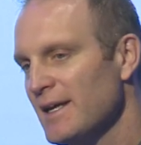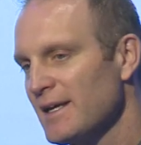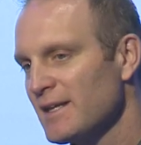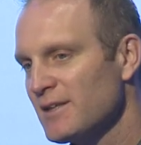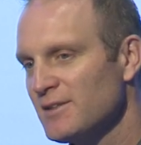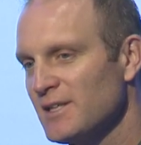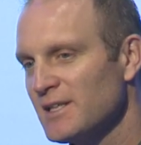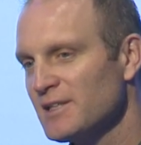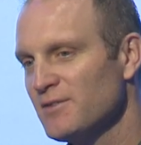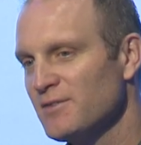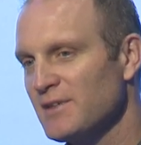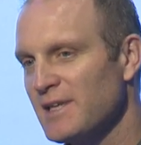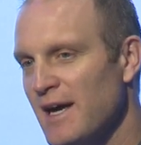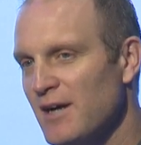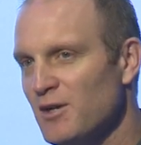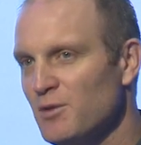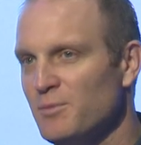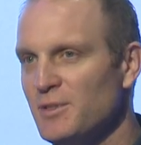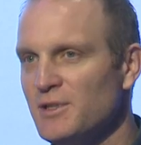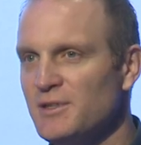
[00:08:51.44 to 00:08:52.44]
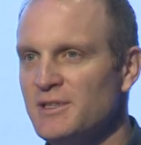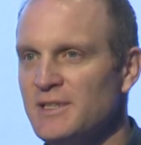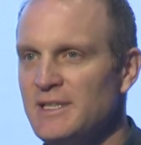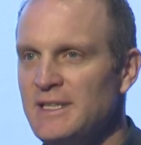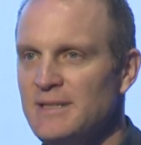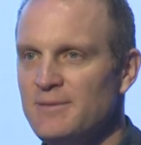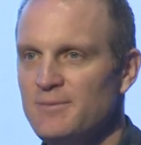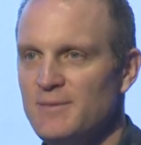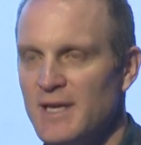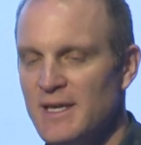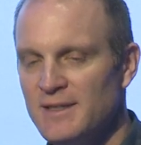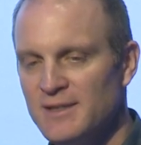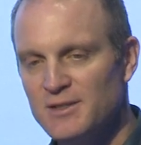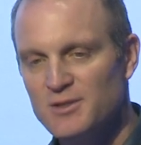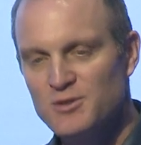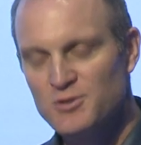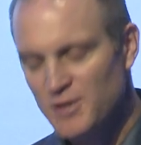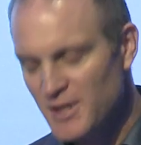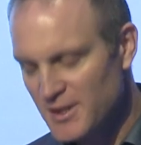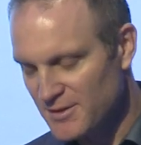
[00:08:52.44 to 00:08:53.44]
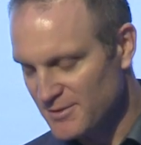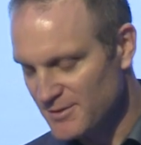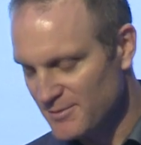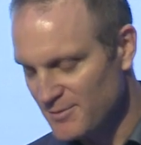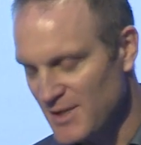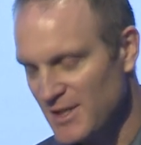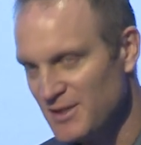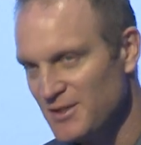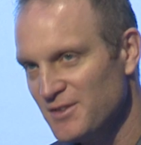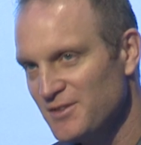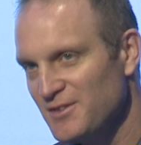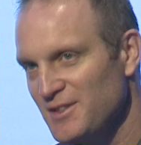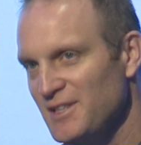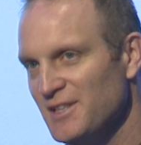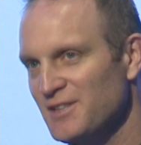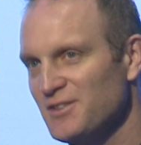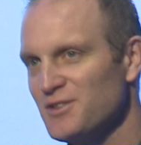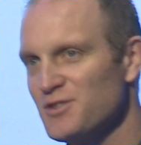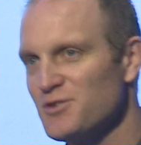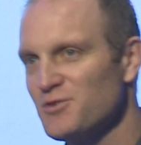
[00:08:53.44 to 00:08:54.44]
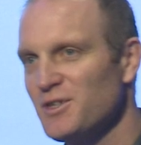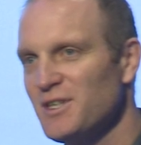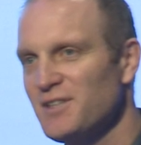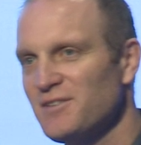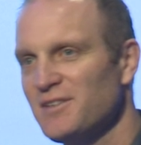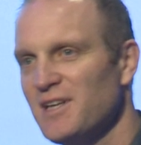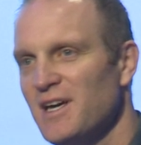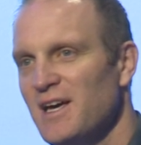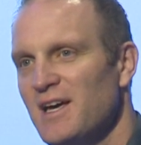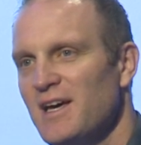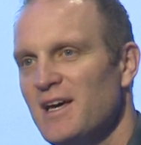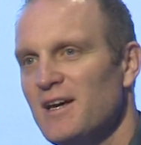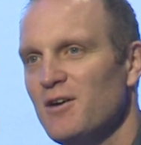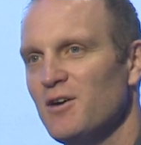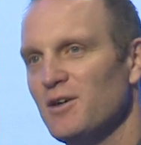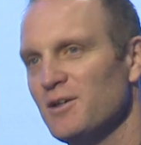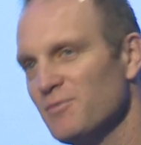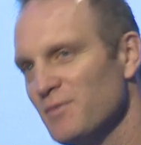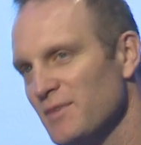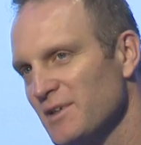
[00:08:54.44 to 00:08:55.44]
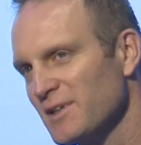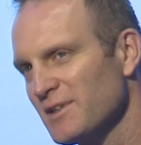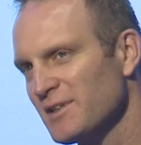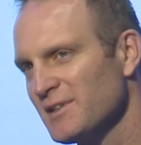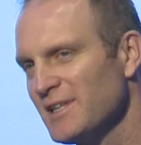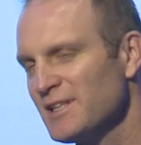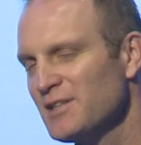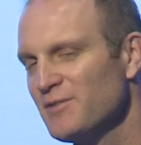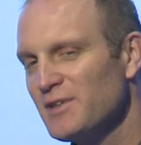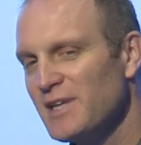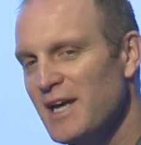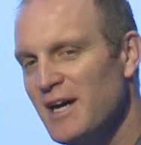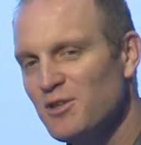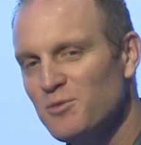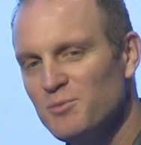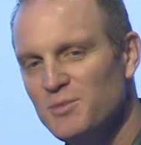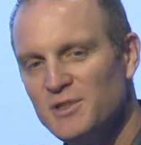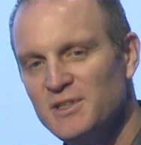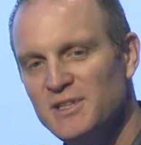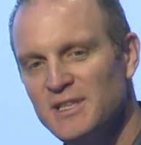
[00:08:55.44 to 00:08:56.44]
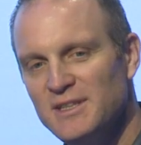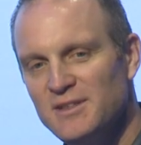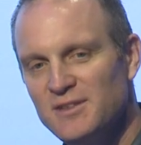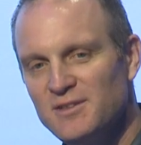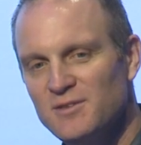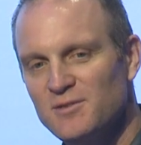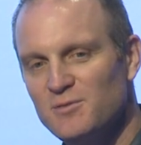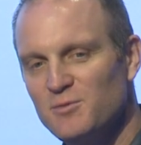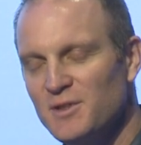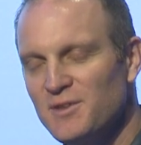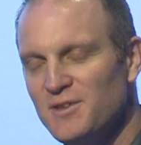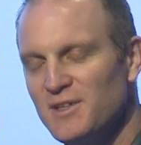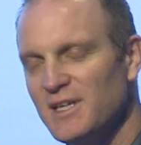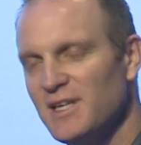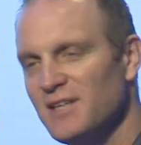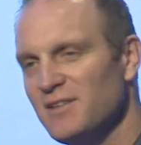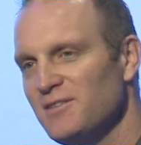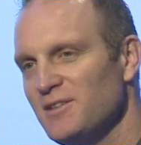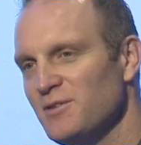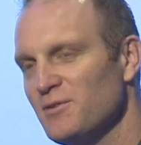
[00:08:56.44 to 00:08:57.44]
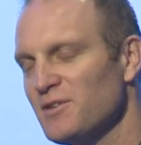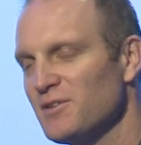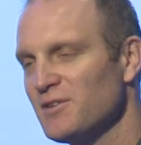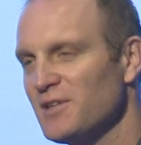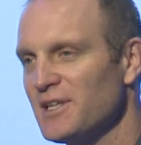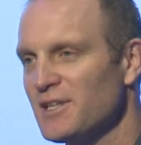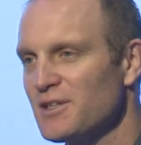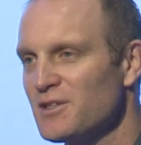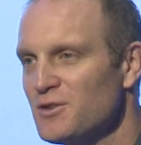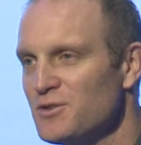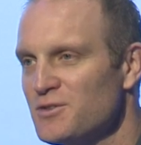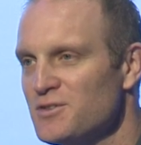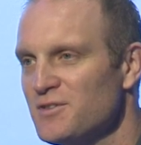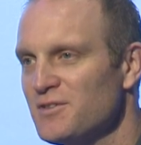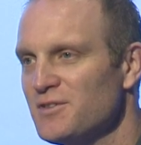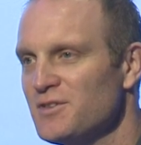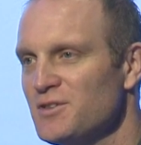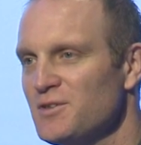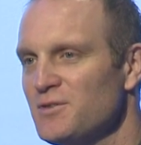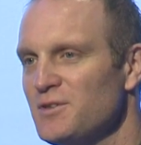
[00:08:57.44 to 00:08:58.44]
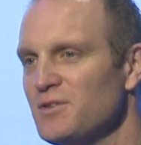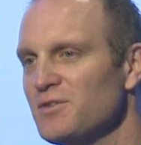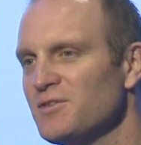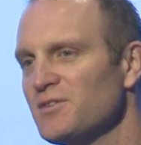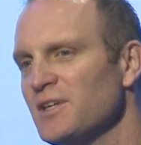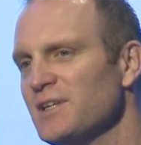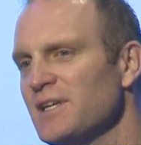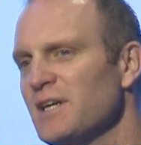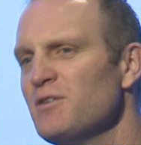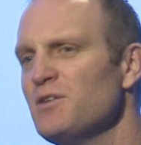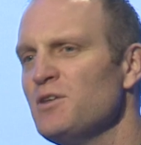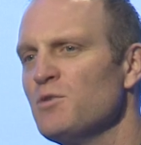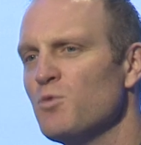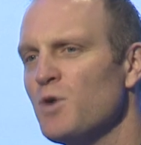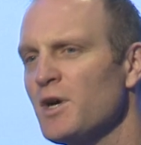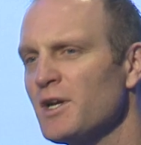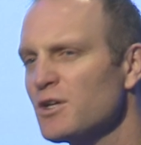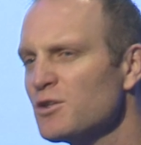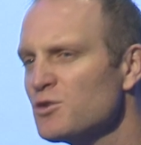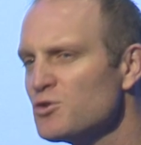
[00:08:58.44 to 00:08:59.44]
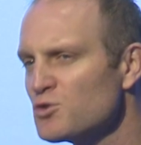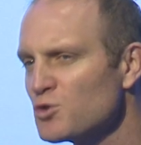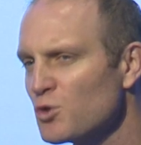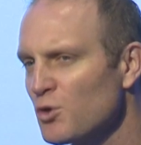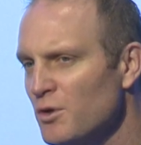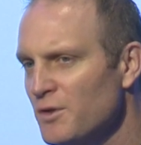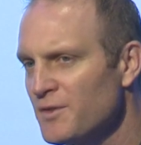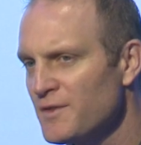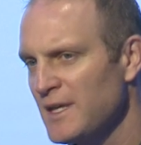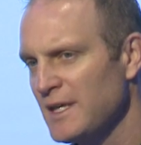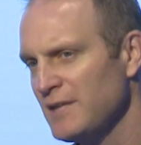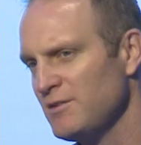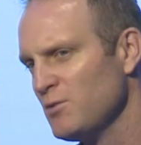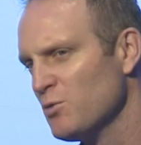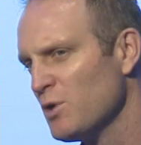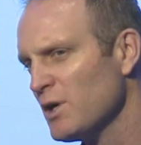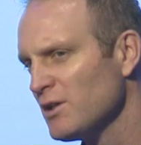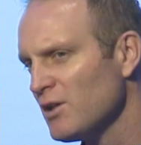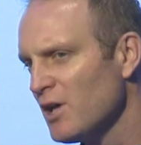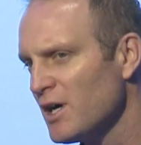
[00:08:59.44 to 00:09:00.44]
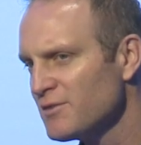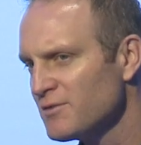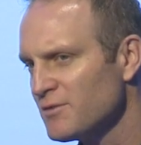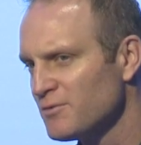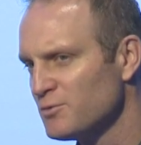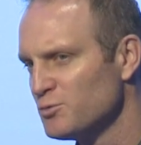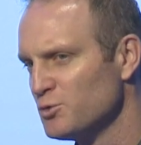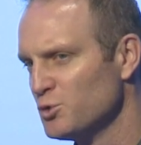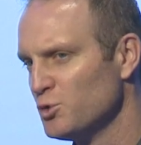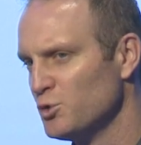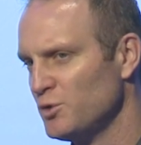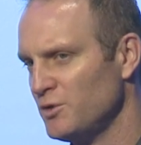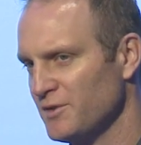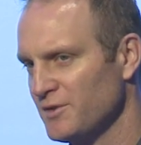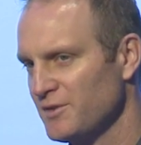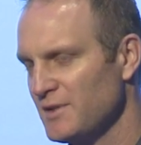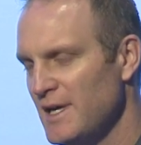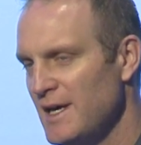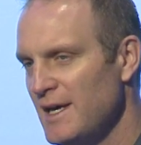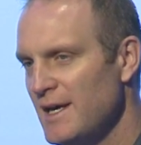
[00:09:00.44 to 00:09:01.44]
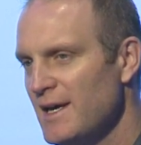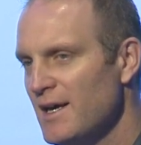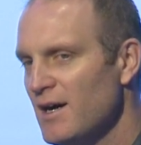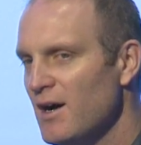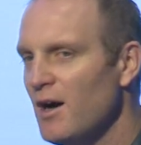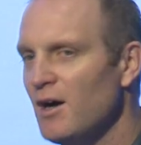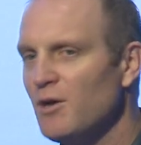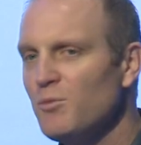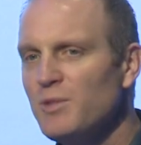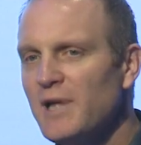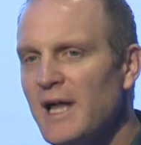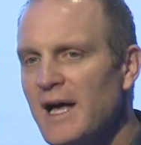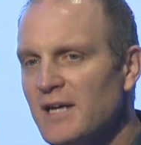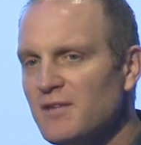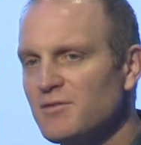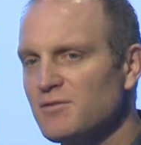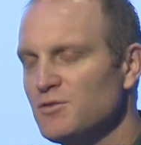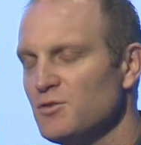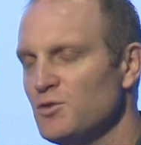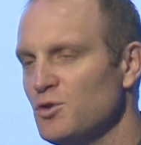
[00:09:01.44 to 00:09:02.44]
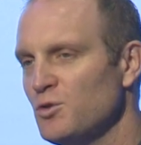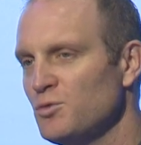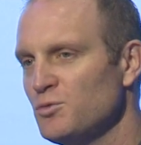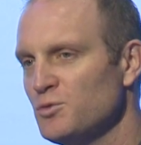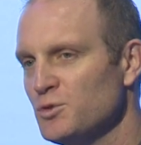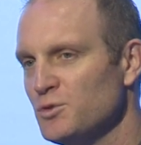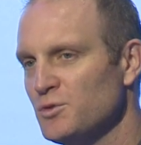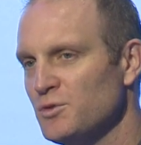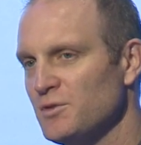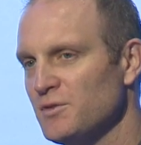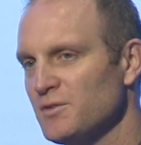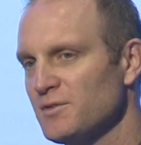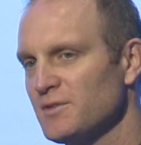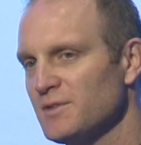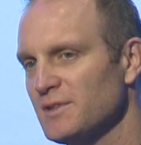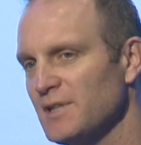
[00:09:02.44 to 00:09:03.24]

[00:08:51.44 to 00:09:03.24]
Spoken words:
Collective accountability, and then trust. And you see under trust, collective accountability, this is one thing I see with a lot of coaches too. You start out, you want to control things. You want lots of rules. All Blacks, no rules.